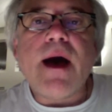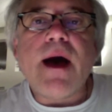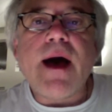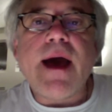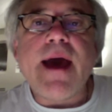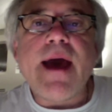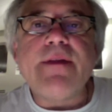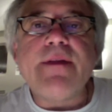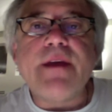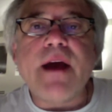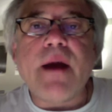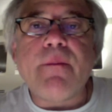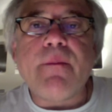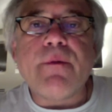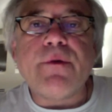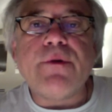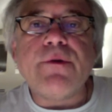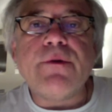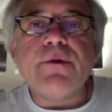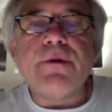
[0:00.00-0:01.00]
I had the
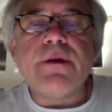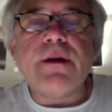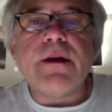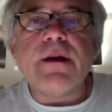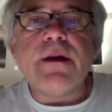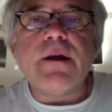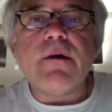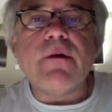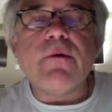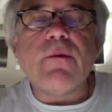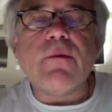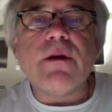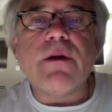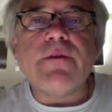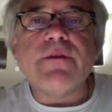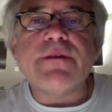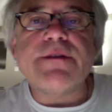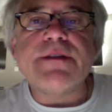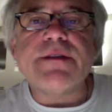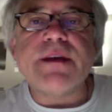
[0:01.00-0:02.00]
opportunity to go to one
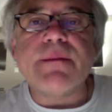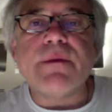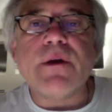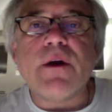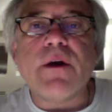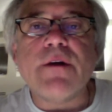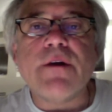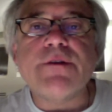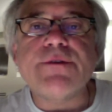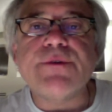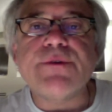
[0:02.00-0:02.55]
of his seminars